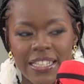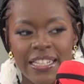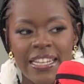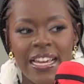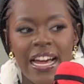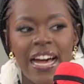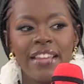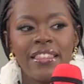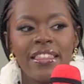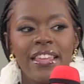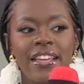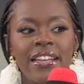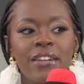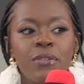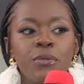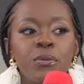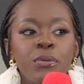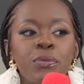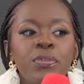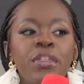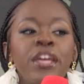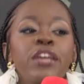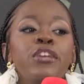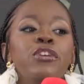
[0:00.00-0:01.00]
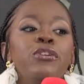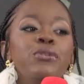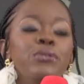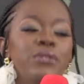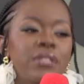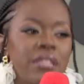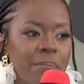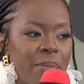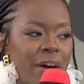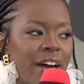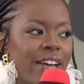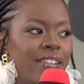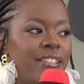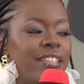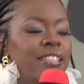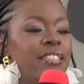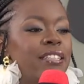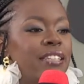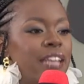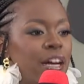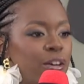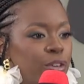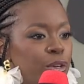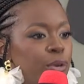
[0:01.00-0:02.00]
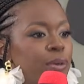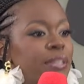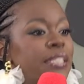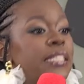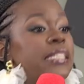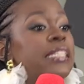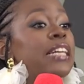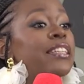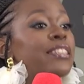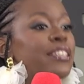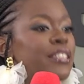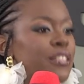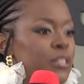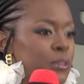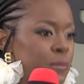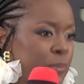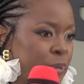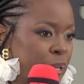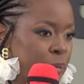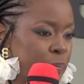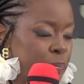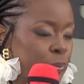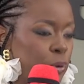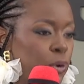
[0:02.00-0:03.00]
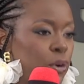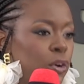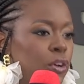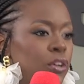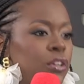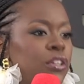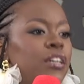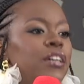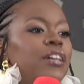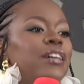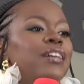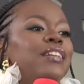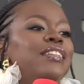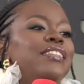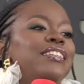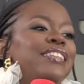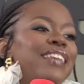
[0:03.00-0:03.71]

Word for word: Yeah, I think we, they used the pilot to now go and sell it to people. Oh,